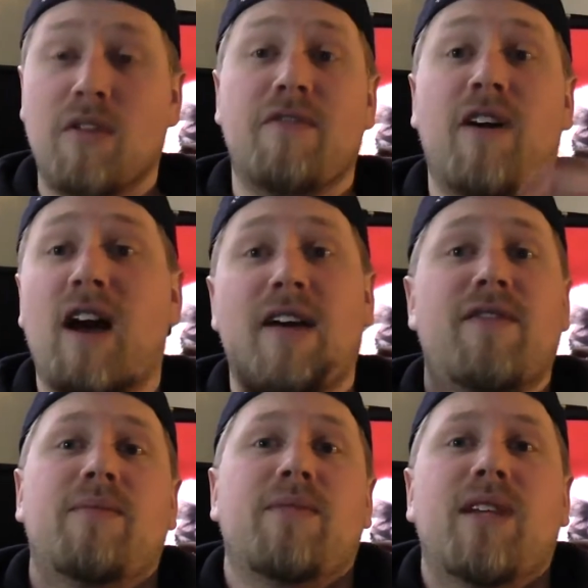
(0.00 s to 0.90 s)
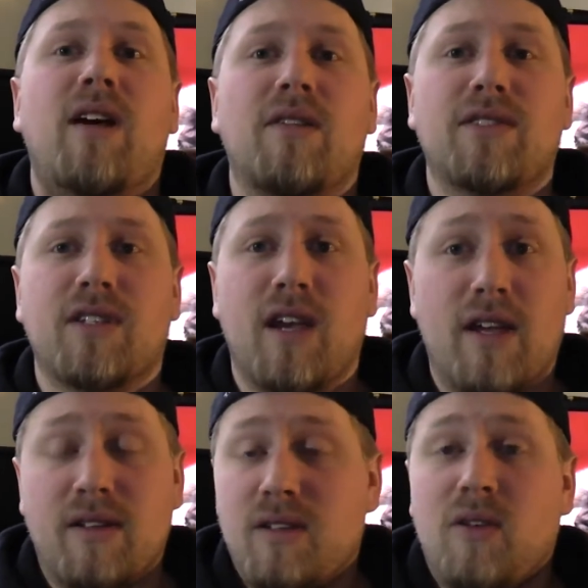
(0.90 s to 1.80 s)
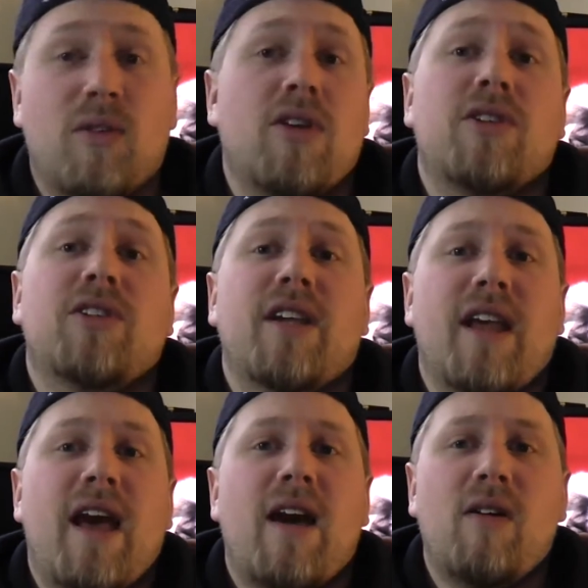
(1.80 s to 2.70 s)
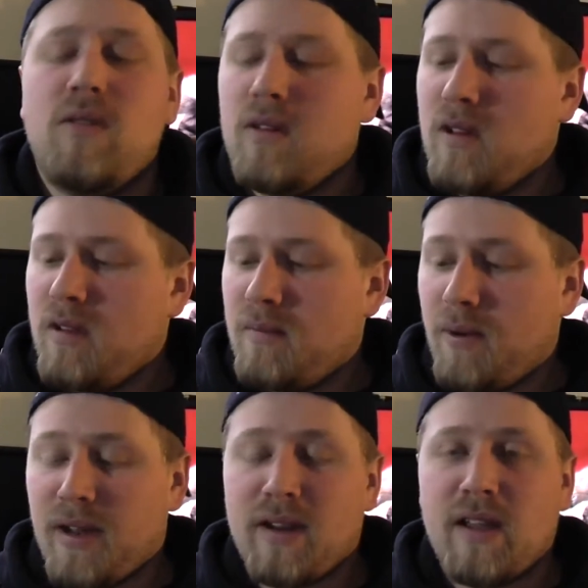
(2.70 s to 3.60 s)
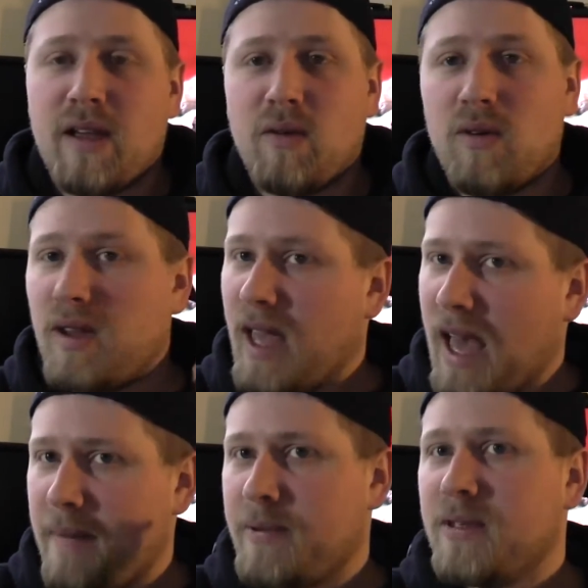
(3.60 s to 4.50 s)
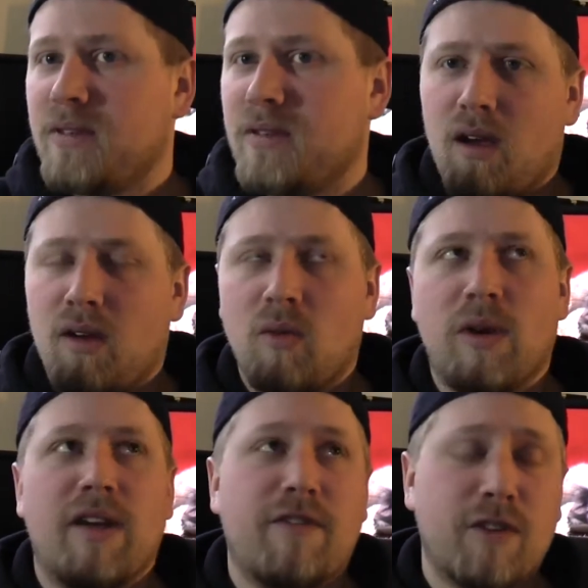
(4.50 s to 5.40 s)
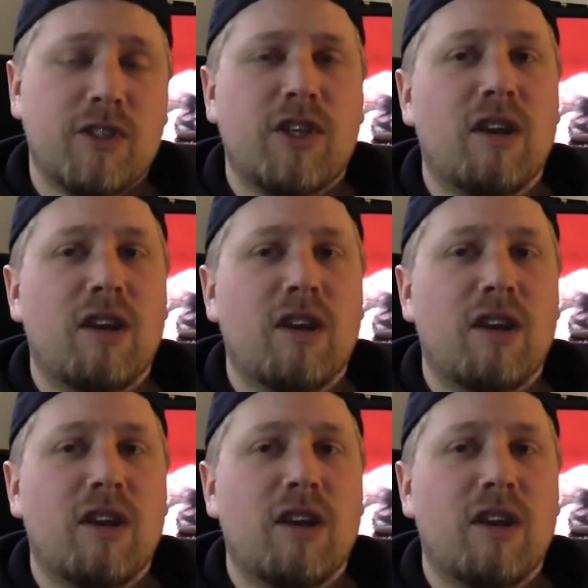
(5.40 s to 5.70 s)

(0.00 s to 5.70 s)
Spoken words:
revived themselves. I don't understand how, but it happened when I first